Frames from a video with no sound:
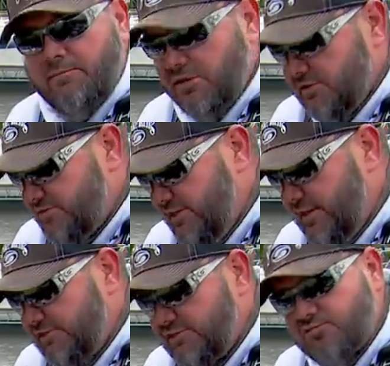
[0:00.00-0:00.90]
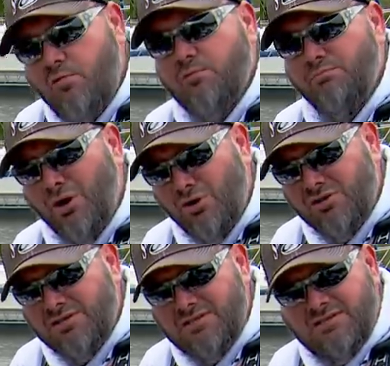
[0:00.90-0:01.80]
because then I just want bulk,
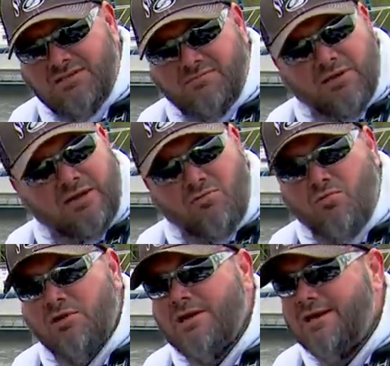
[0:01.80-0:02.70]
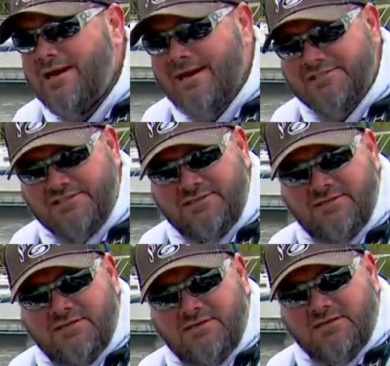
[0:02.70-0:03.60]
but I don't want a lot of action.
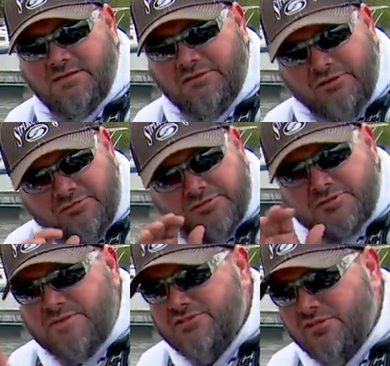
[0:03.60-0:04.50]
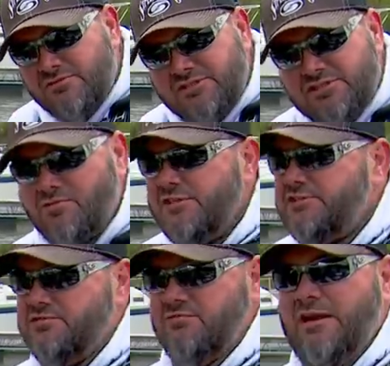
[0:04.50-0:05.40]
You know, there'll be certain
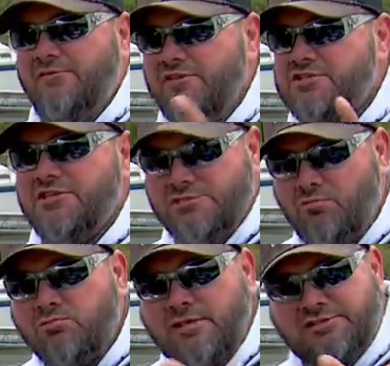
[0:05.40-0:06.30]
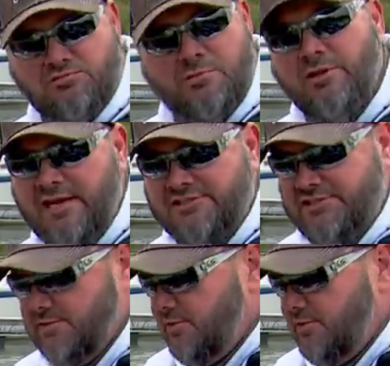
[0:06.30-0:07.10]
situations when that fish doesn't want that swimming action.